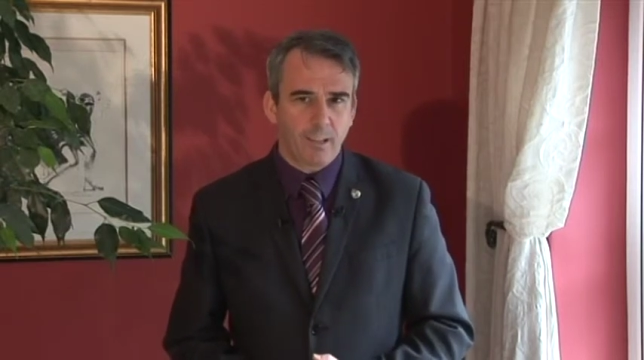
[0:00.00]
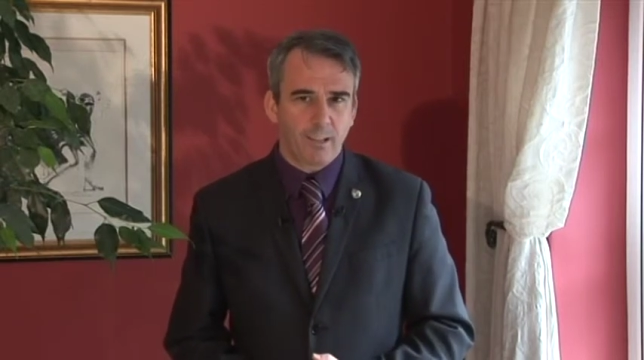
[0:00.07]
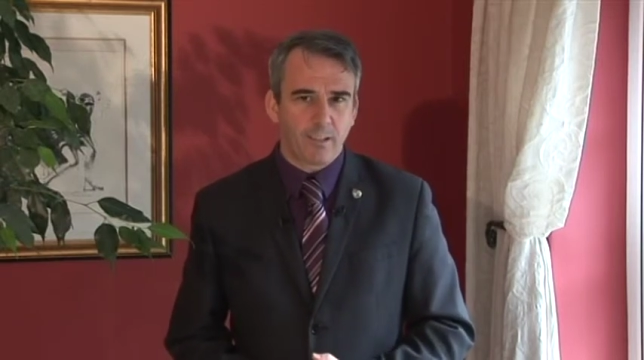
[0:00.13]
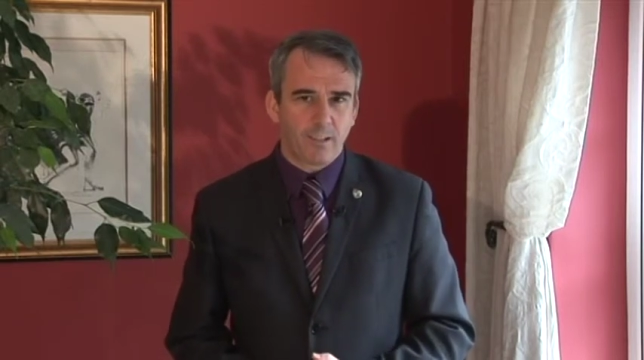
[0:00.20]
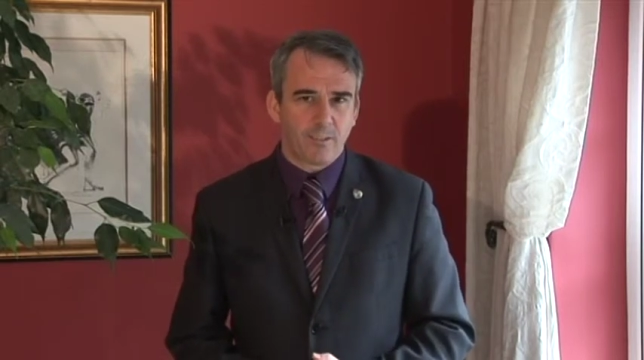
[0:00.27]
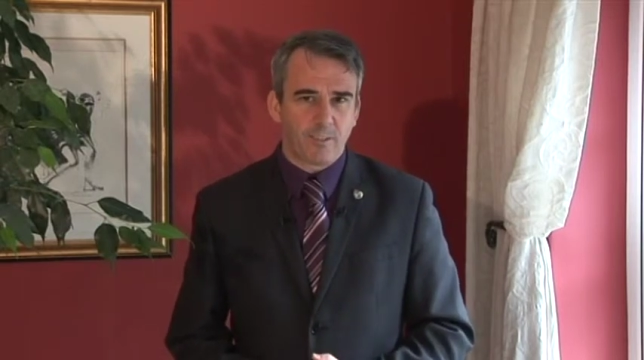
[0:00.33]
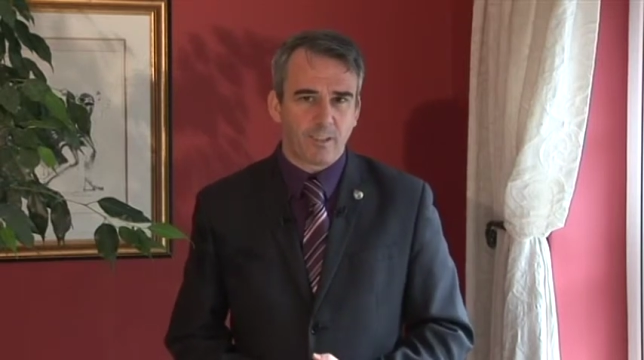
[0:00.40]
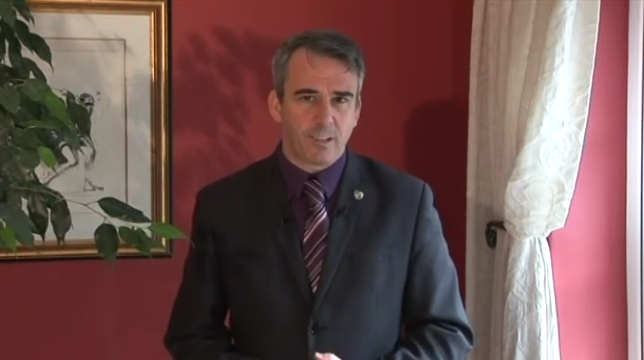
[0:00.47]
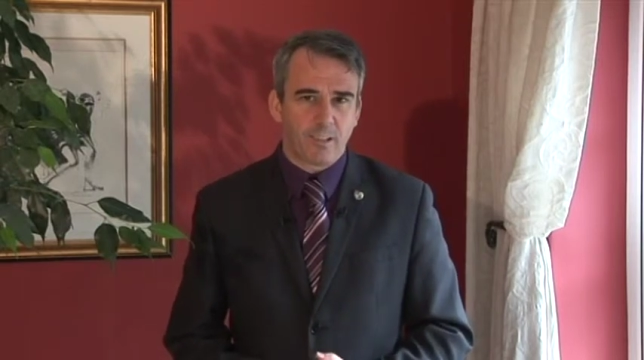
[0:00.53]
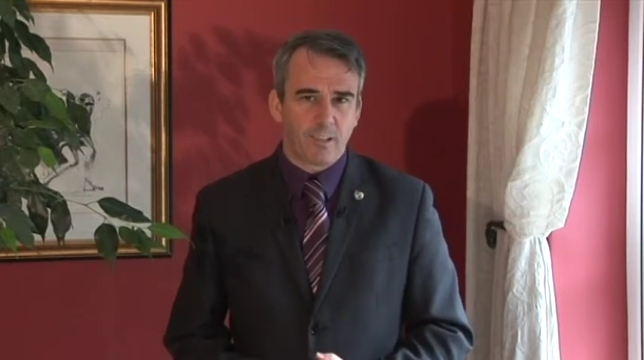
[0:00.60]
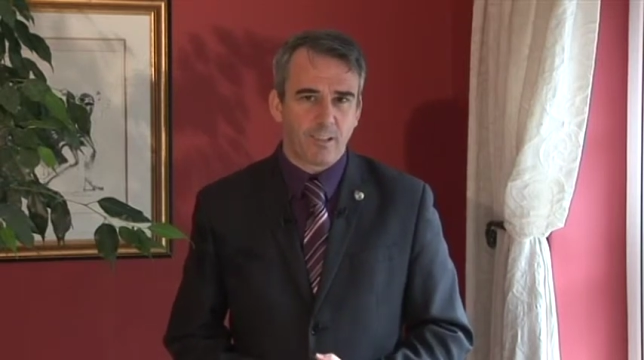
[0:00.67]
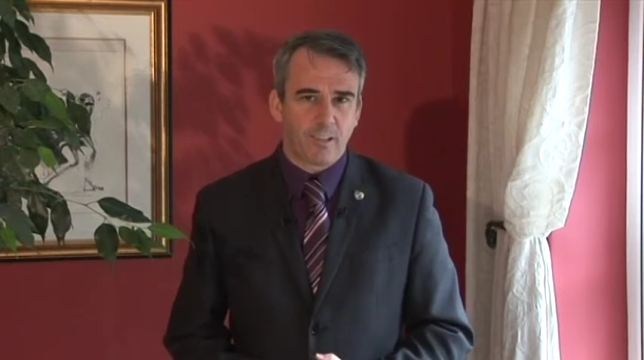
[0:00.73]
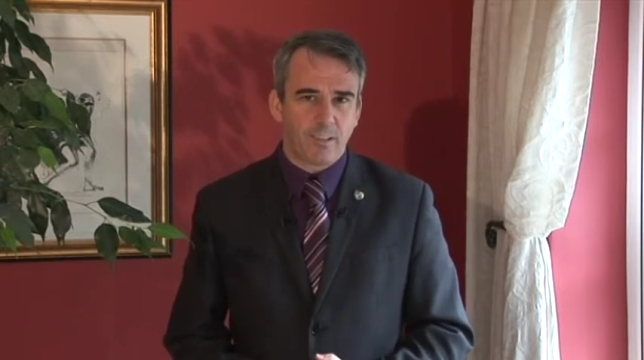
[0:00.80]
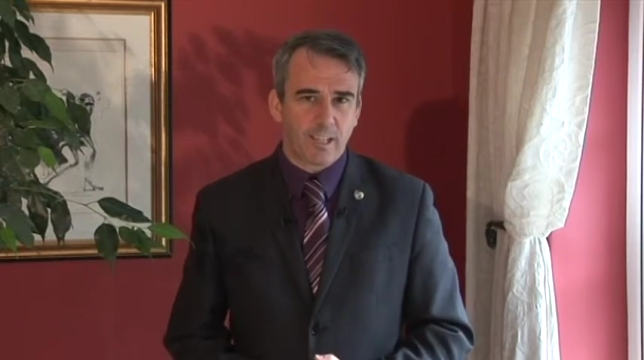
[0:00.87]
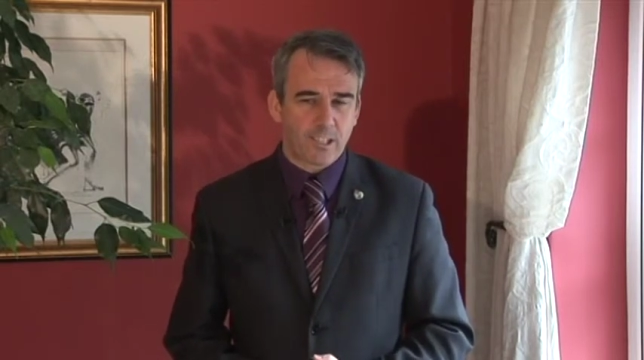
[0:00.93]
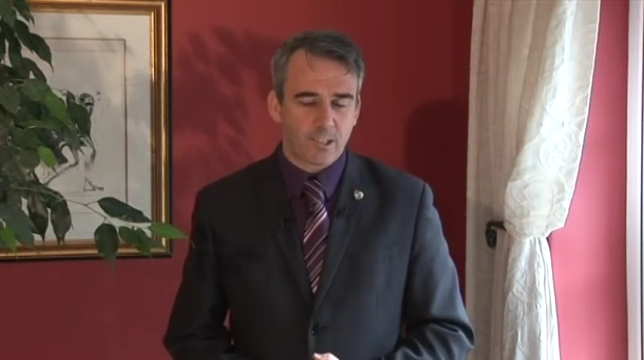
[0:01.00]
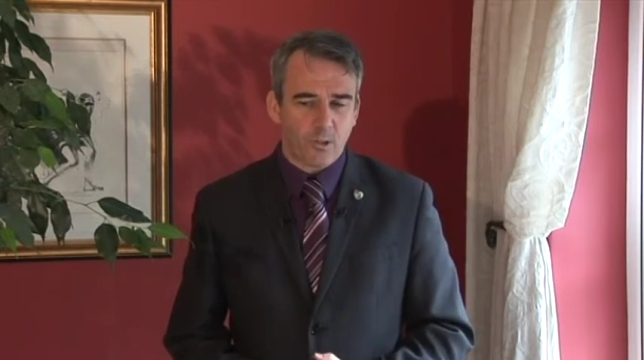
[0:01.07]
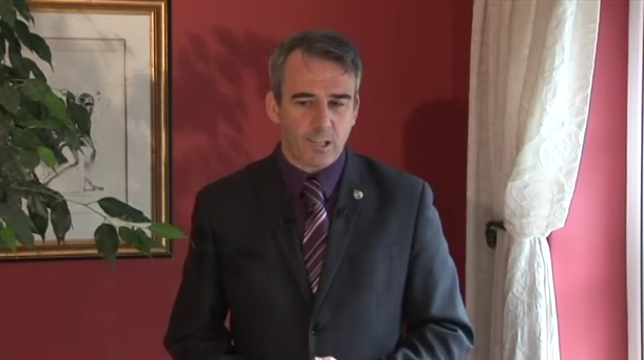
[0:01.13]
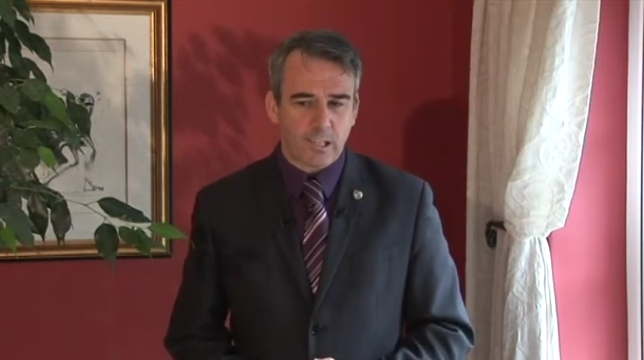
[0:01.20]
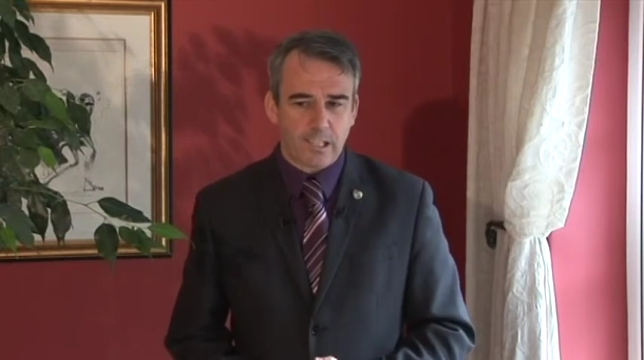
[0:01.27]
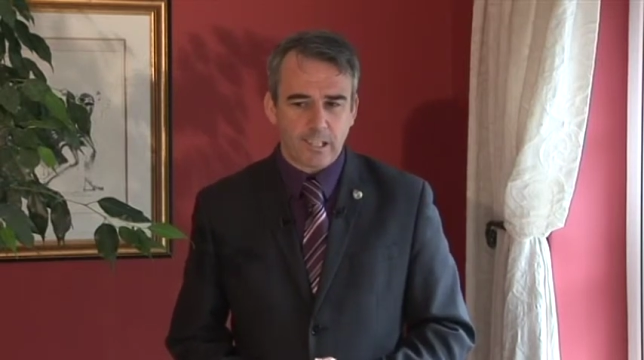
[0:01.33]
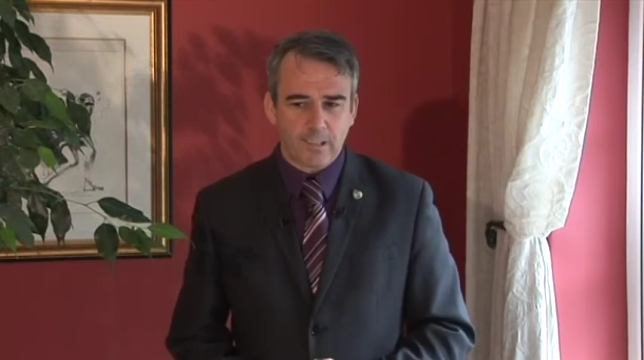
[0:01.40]
consider that's
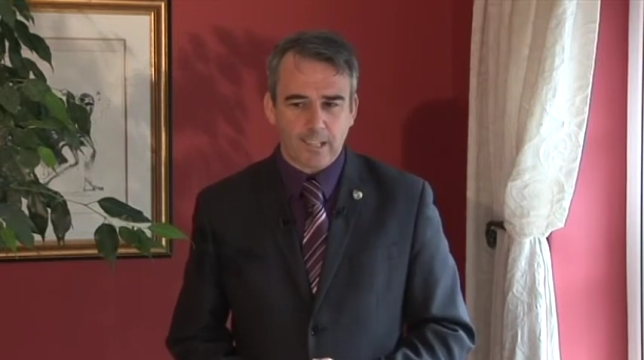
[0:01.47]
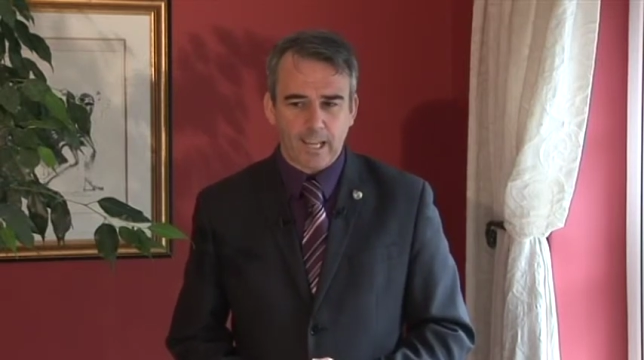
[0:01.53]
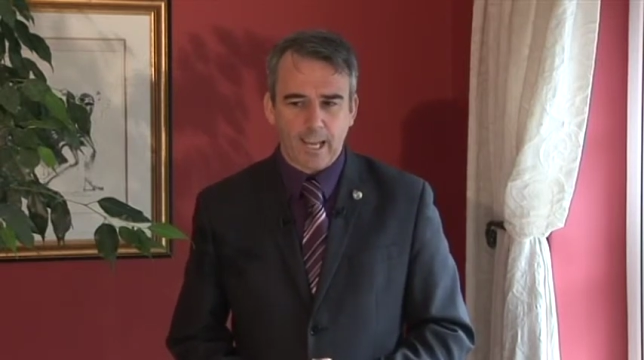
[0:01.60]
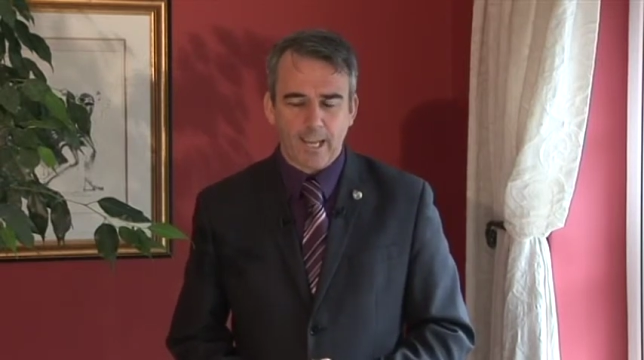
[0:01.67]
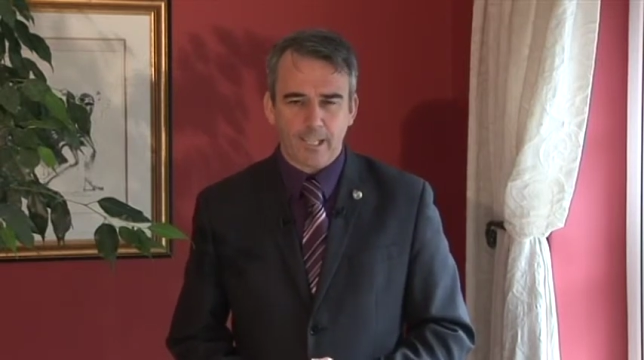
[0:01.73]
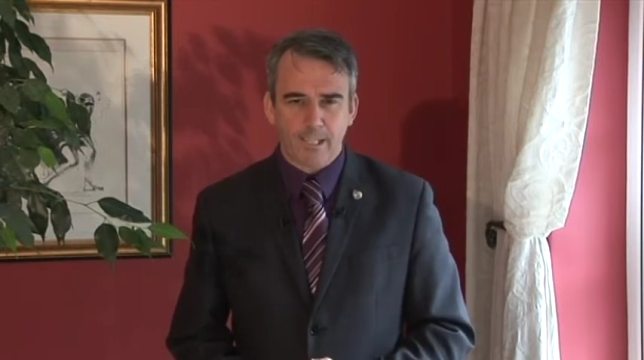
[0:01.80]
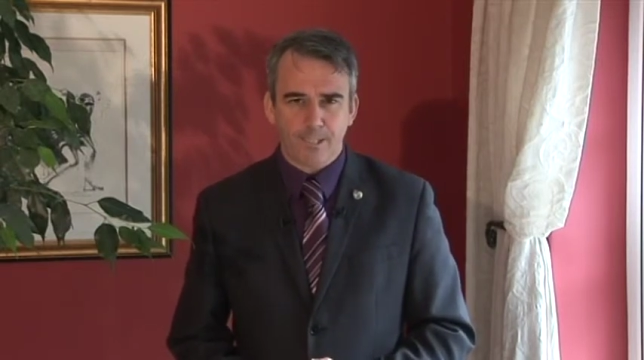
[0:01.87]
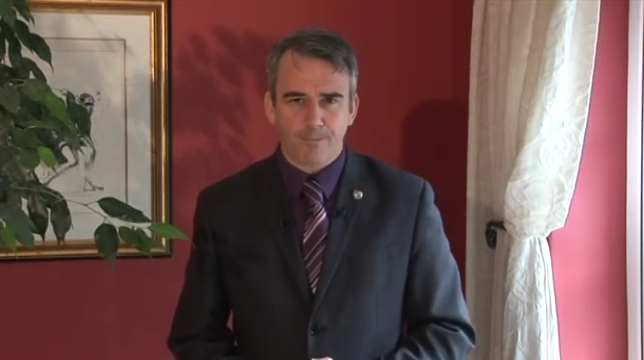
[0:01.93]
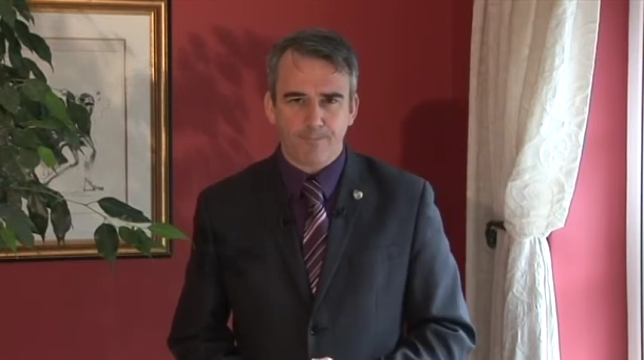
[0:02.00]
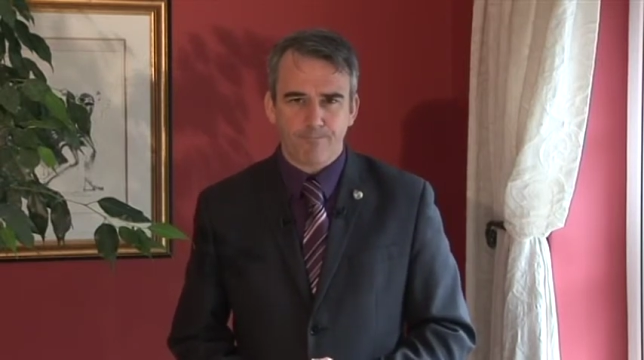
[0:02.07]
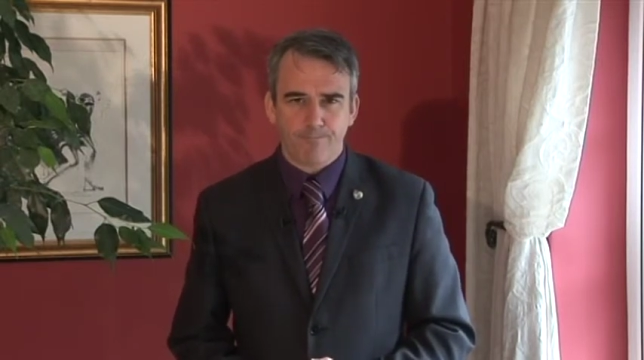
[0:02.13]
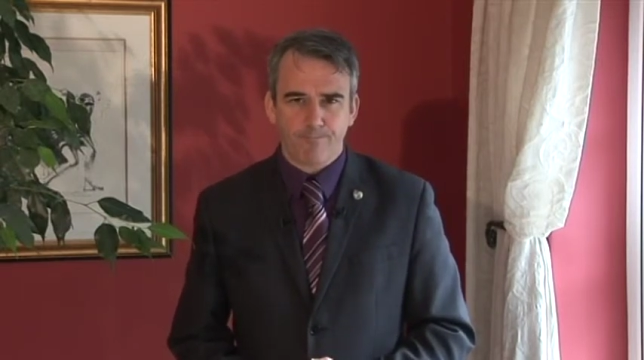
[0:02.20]
not indeed the case?